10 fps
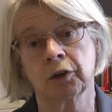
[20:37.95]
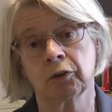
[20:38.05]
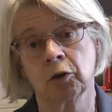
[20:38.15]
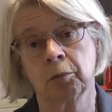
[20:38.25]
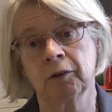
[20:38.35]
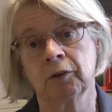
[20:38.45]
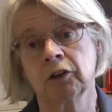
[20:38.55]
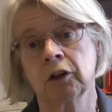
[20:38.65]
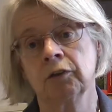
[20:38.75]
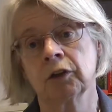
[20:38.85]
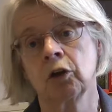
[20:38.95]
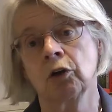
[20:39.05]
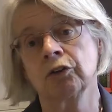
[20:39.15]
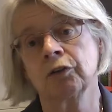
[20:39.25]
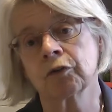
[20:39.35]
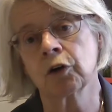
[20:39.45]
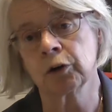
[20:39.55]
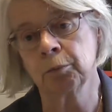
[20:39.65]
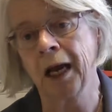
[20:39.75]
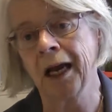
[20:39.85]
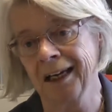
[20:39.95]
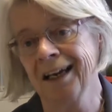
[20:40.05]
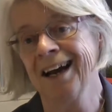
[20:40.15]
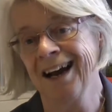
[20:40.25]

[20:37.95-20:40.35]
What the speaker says: they've got to pay their service costs, they've got to pay